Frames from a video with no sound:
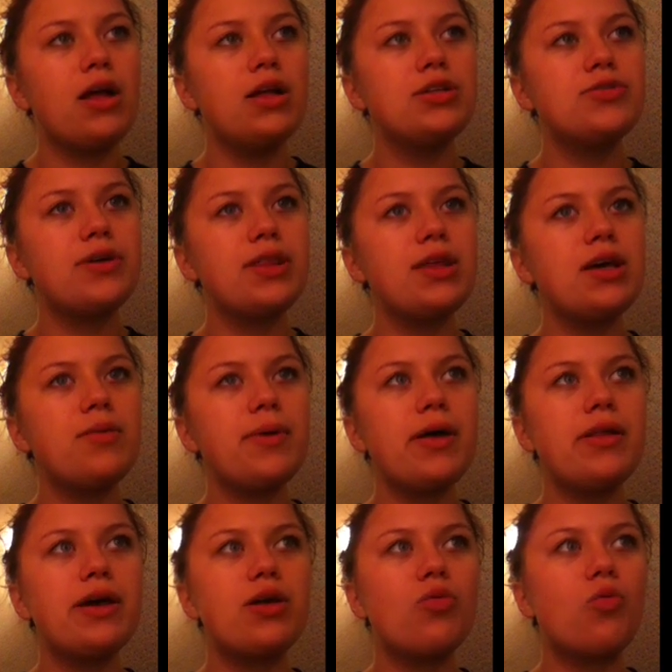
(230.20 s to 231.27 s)
And so I think
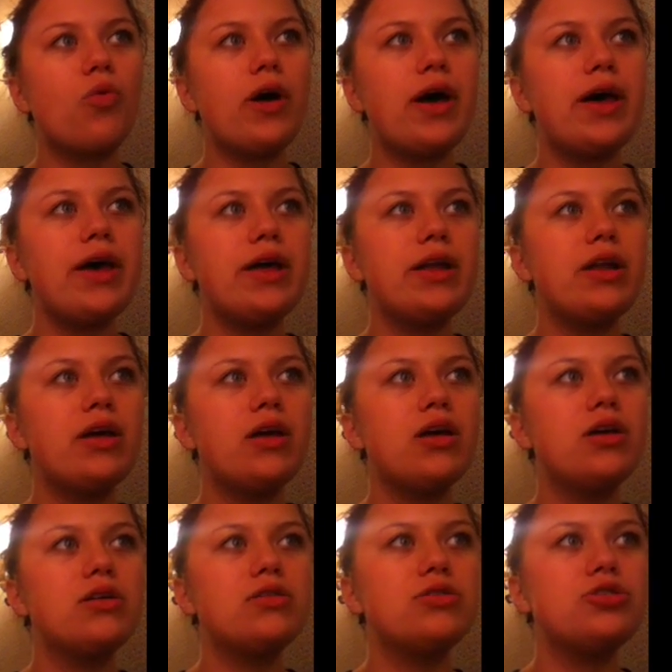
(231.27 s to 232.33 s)
about, like, what
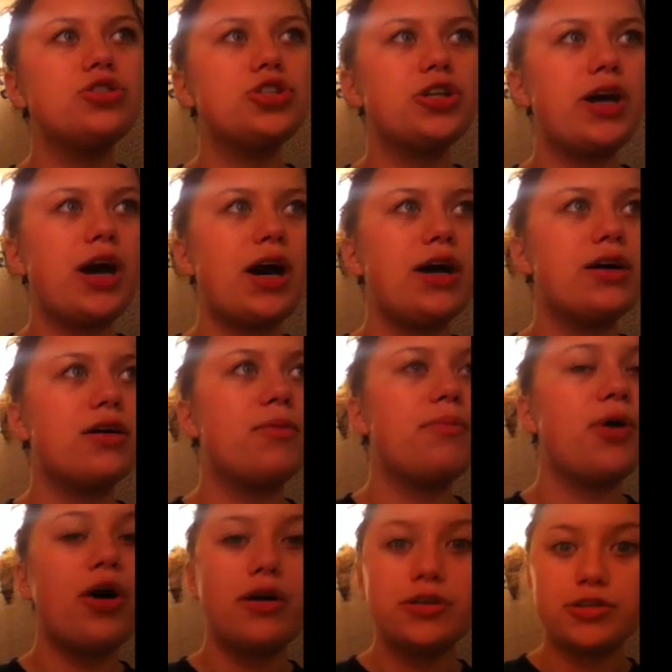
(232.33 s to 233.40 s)
Jack
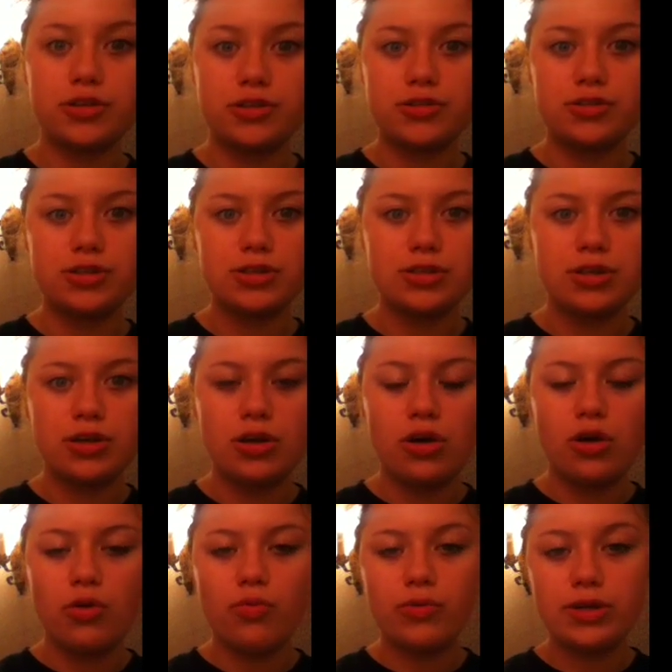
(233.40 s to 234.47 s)
ponders
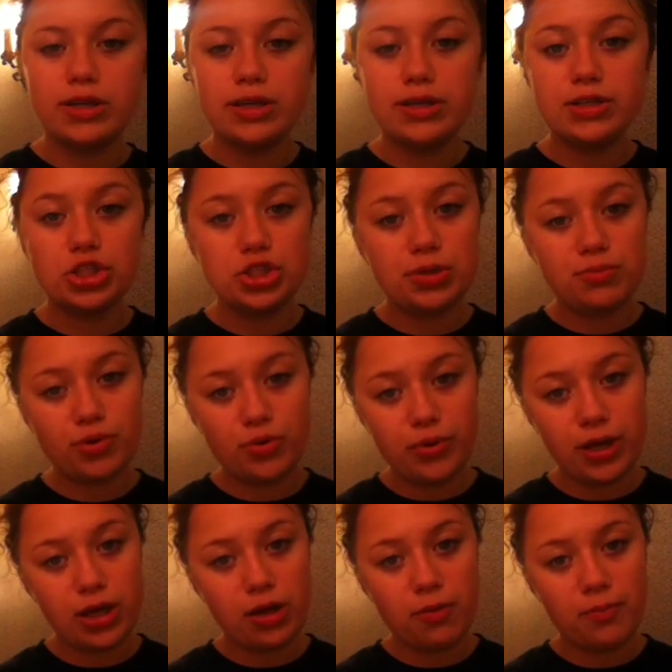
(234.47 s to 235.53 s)
when he is
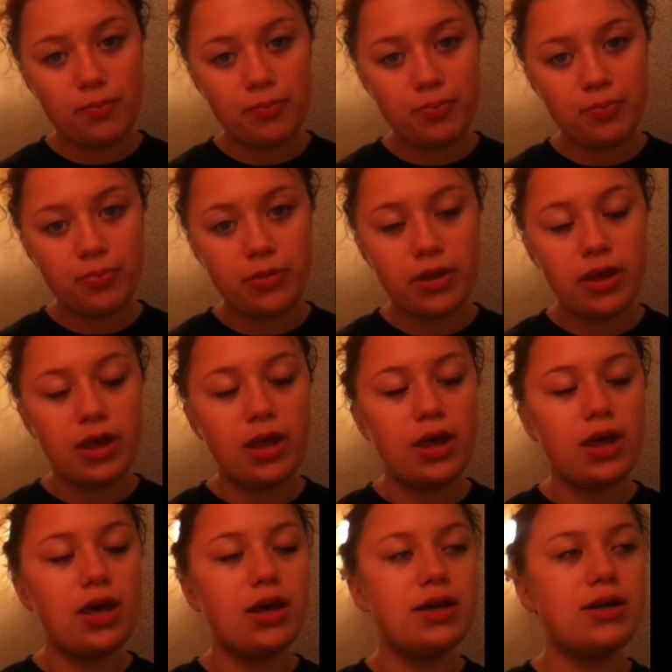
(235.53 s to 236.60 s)
shampooing.
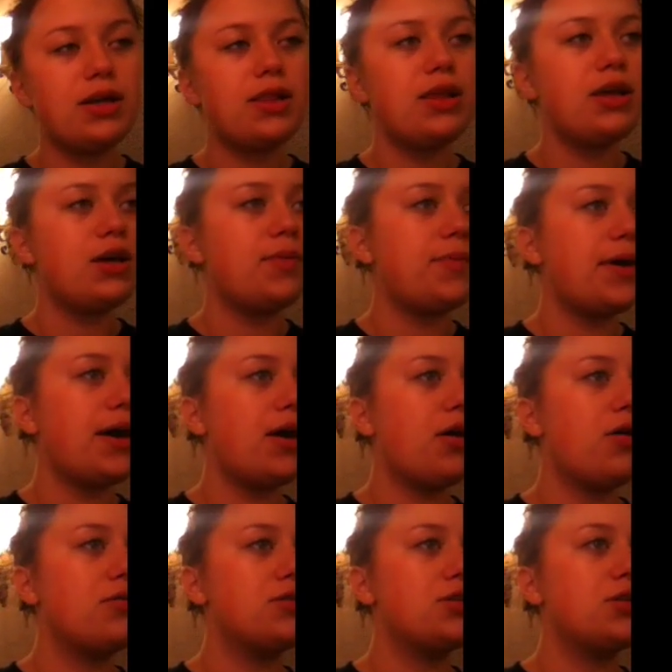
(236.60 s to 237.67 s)
And I think
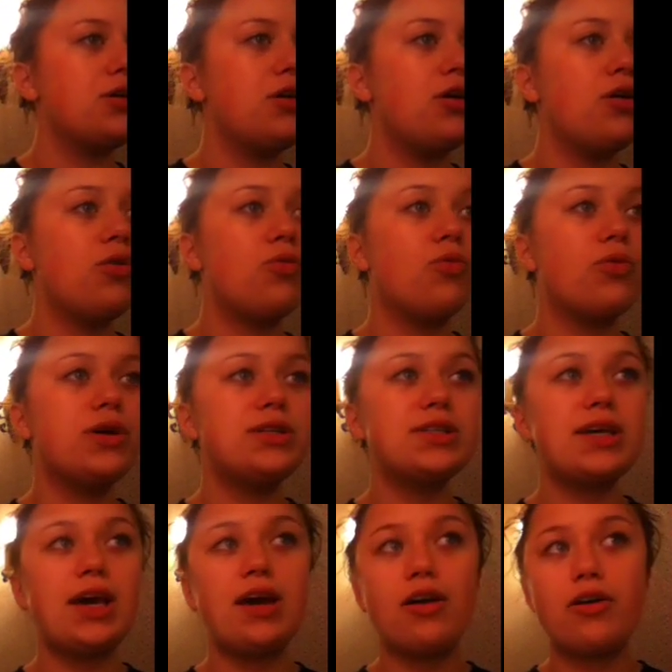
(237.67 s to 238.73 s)
about what
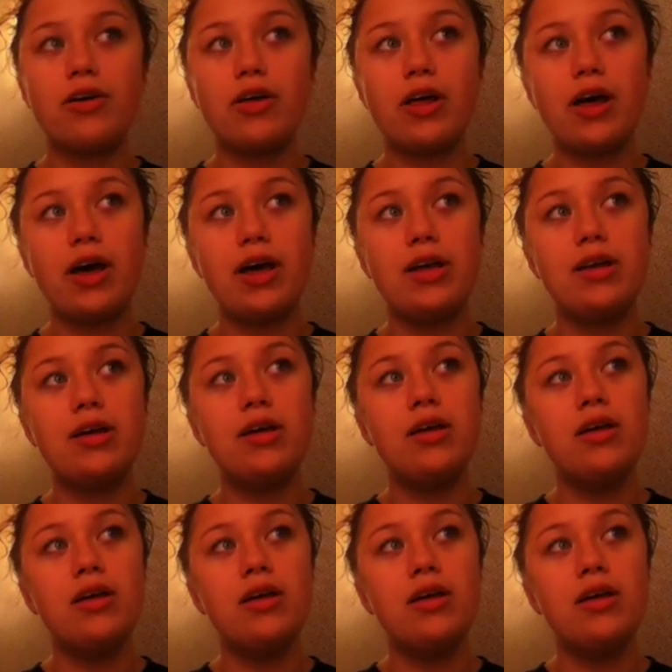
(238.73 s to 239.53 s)
Caroline